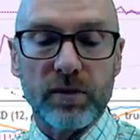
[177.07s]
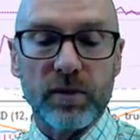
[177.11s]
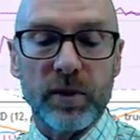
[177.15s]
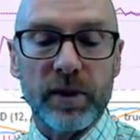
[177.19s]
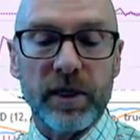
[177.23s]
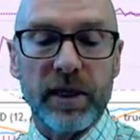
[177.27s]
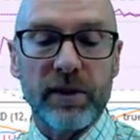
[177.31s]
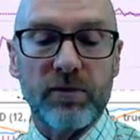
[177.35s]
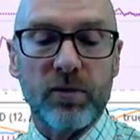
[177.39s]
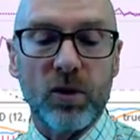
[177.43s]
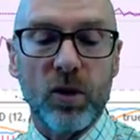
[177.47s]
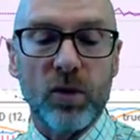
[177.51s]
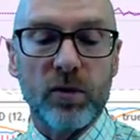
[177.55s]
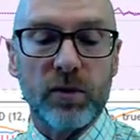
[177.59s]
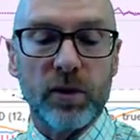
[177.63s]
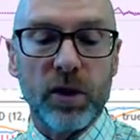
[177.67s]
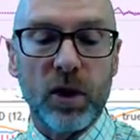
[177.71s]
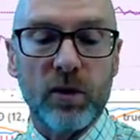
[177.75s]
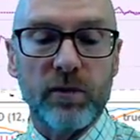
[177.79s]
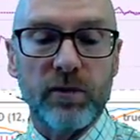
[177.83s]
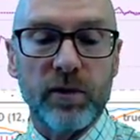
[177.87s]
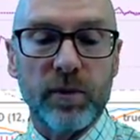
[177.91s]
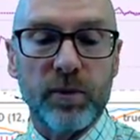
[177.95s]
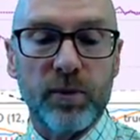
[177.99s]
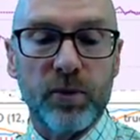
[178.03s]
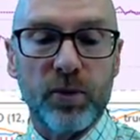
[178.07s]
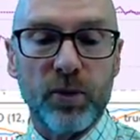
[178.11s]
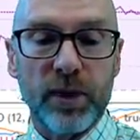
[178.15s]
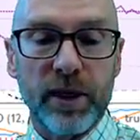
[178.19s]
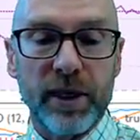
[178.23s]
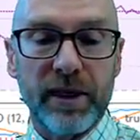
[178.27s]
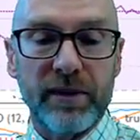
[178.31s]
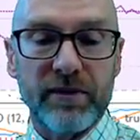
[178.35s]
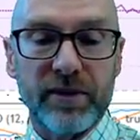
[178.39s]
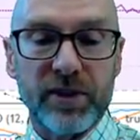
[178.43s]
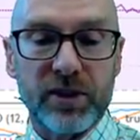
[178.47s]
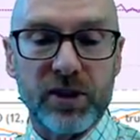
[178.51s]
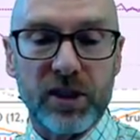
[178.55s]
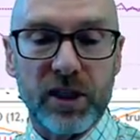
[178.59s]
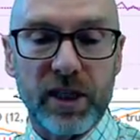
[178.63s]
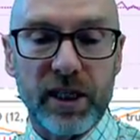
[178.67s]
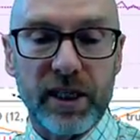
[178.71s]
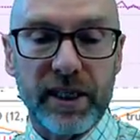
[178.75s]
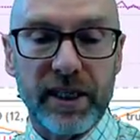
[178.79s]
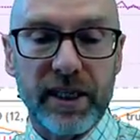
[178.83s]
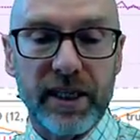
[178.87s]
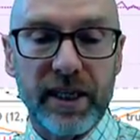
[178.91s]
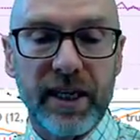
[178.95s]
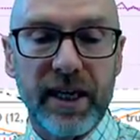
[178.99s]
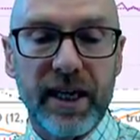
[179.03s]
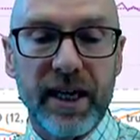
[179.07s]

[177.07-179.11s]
when they've rolled over previously,